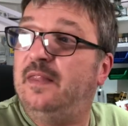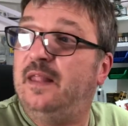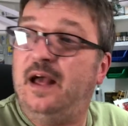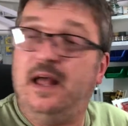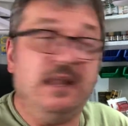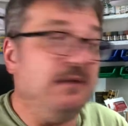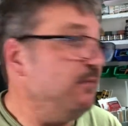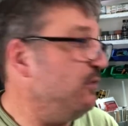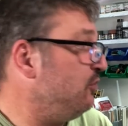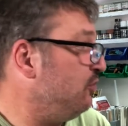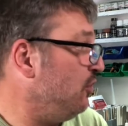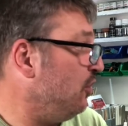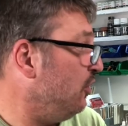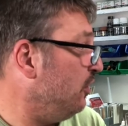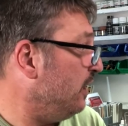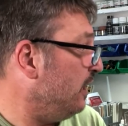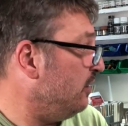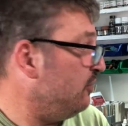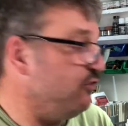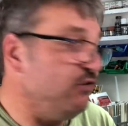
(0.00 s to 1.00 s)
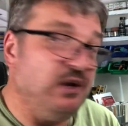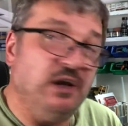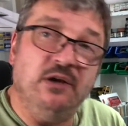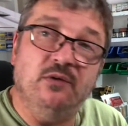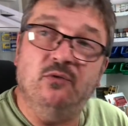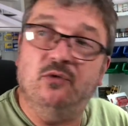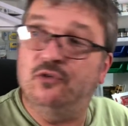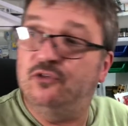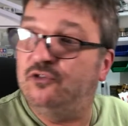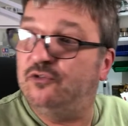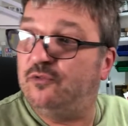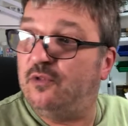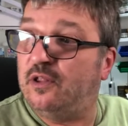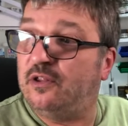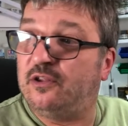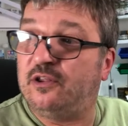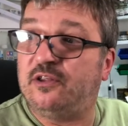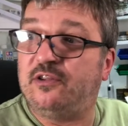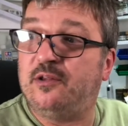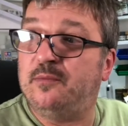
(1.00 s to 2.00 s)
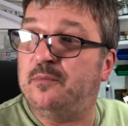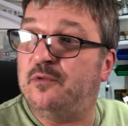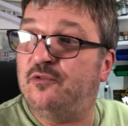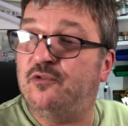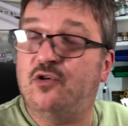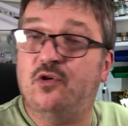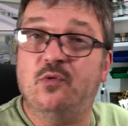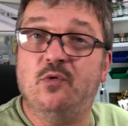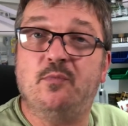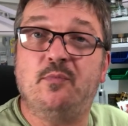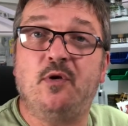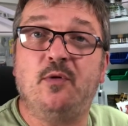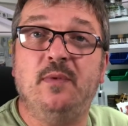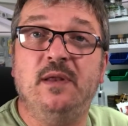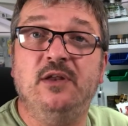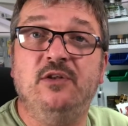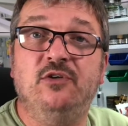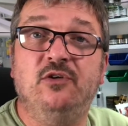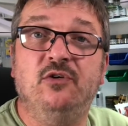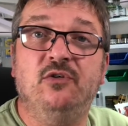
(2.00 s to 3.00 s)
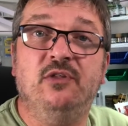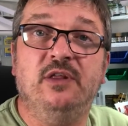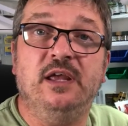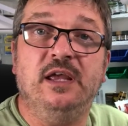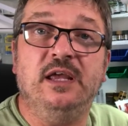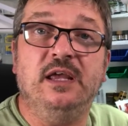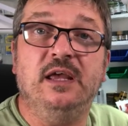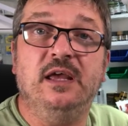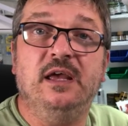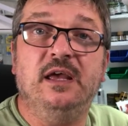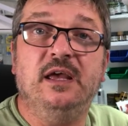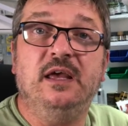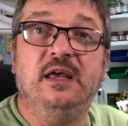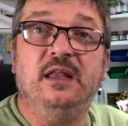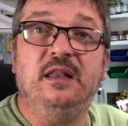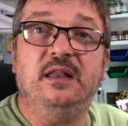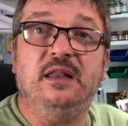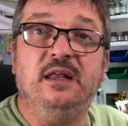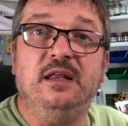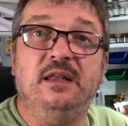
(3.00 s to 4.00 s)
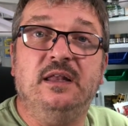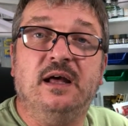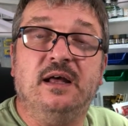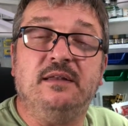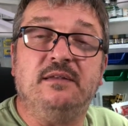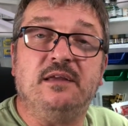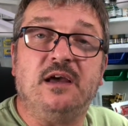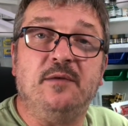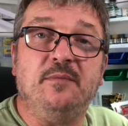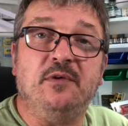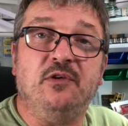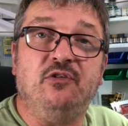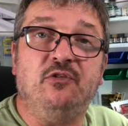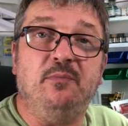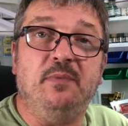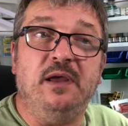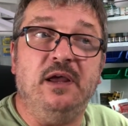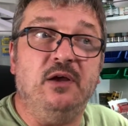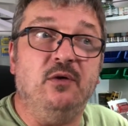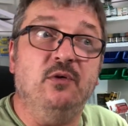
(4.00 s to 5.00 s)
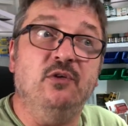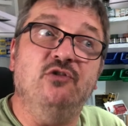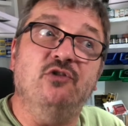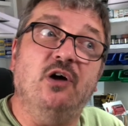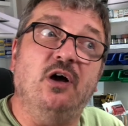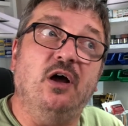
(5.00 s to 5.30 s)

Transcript: and then the third entry will, as I said before, we'll probably do that Tamiya Spit, which